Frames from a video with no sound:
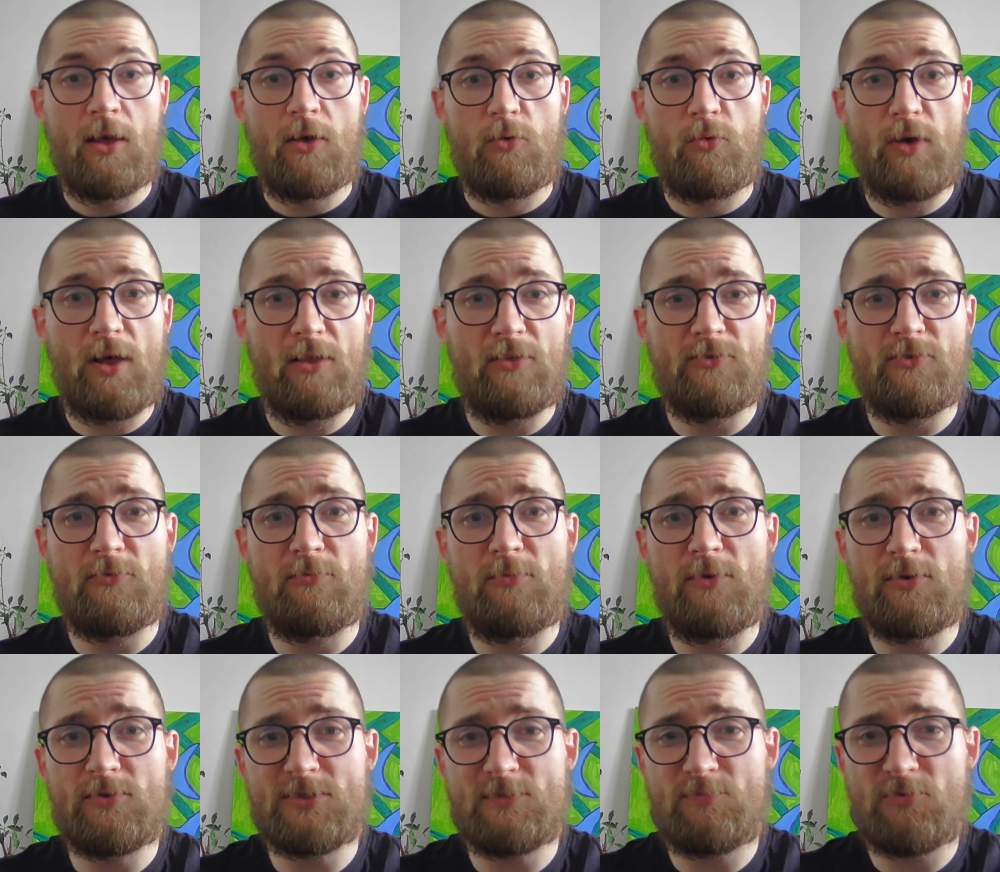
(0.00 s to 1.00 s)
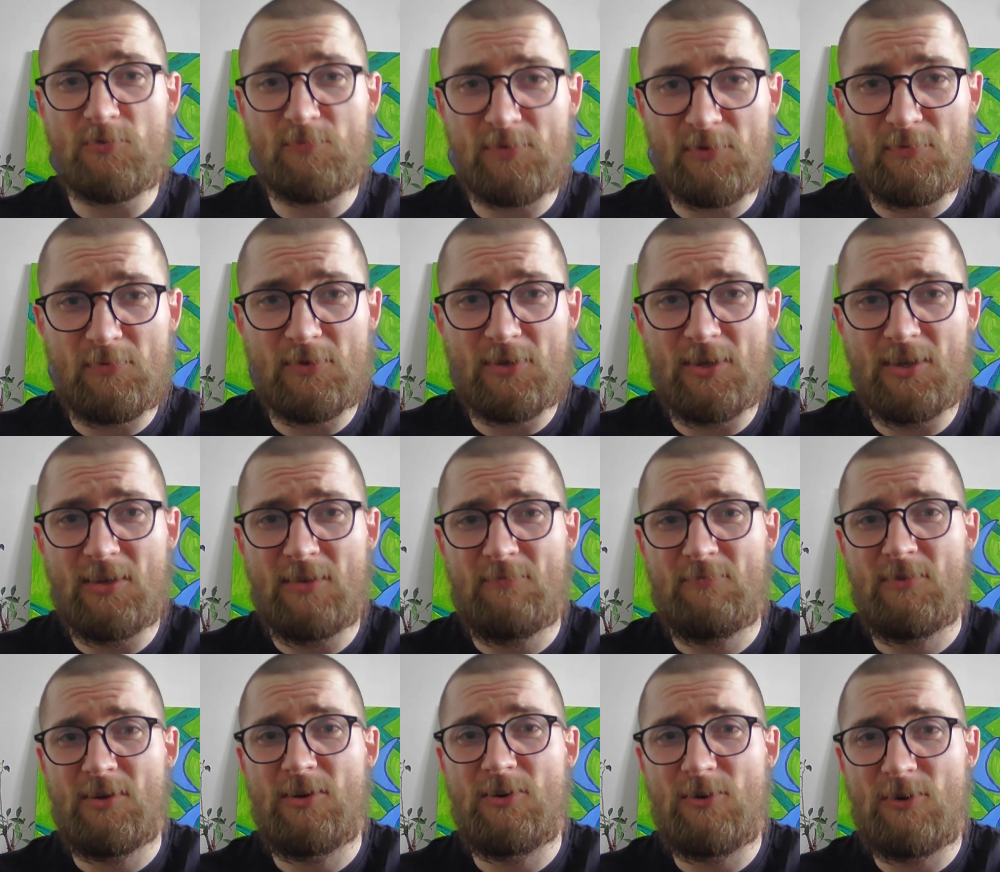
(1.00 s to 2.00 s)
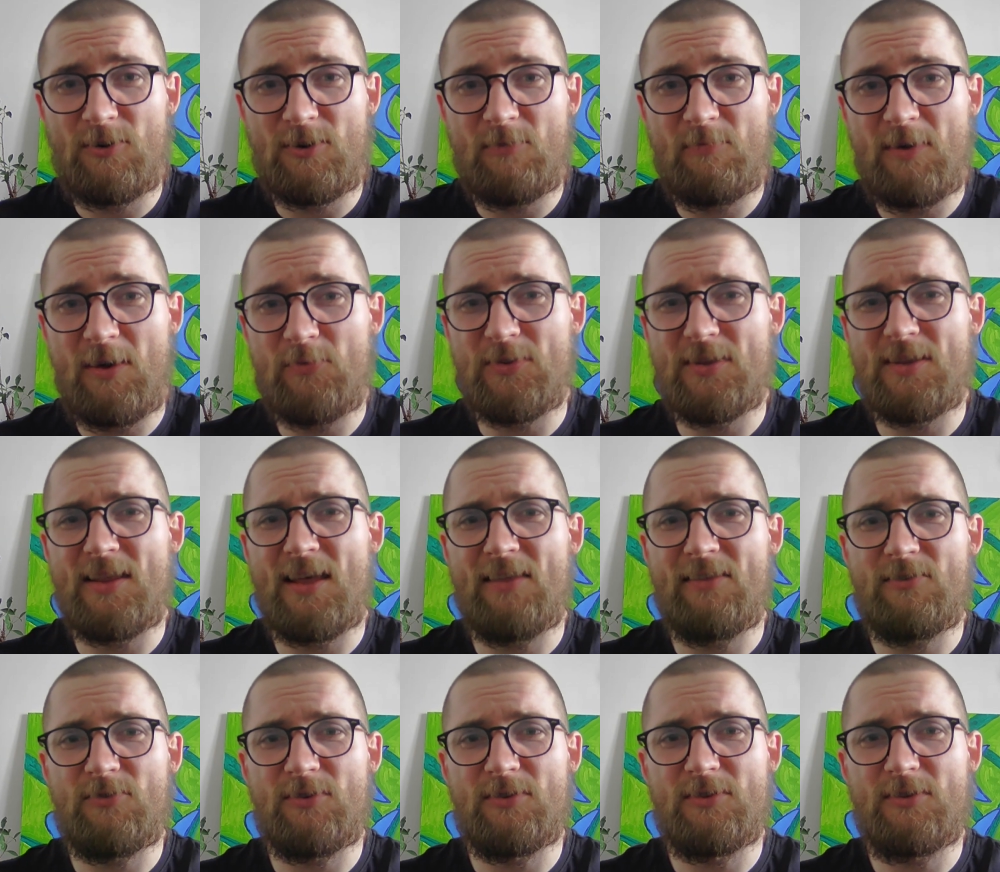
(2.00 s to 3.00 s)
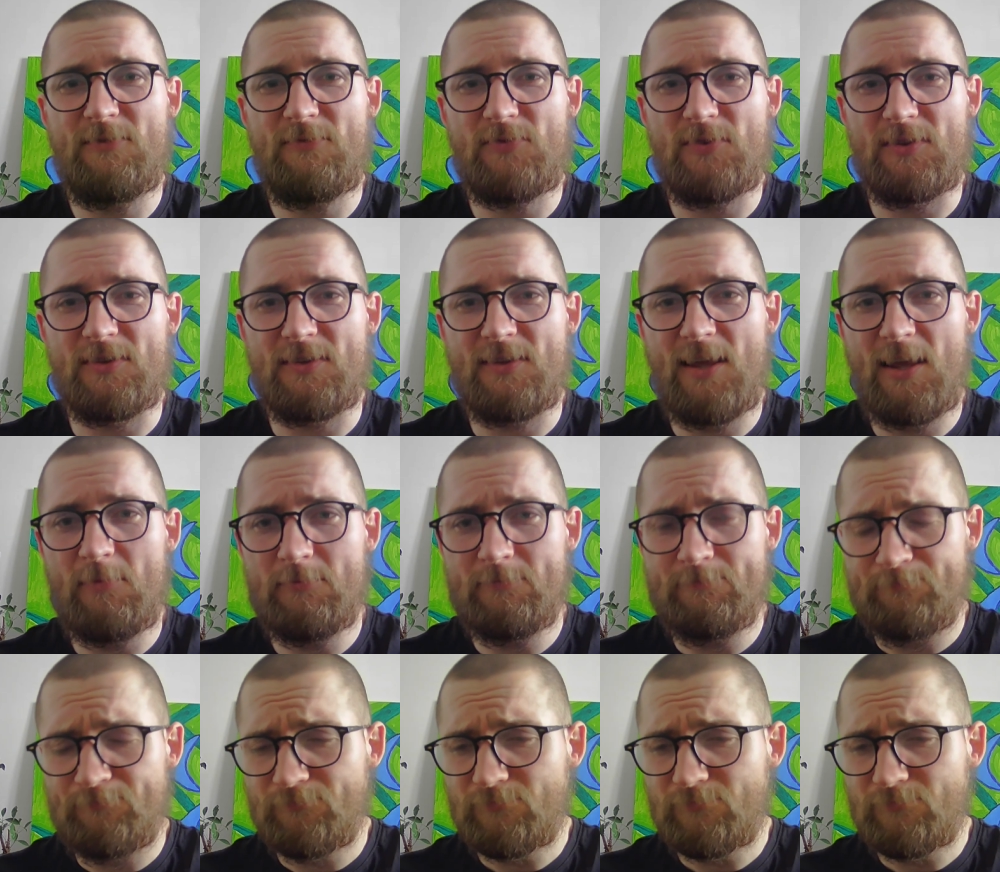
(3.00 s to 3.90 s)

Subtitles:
Well, you most probably heard about it under a different name.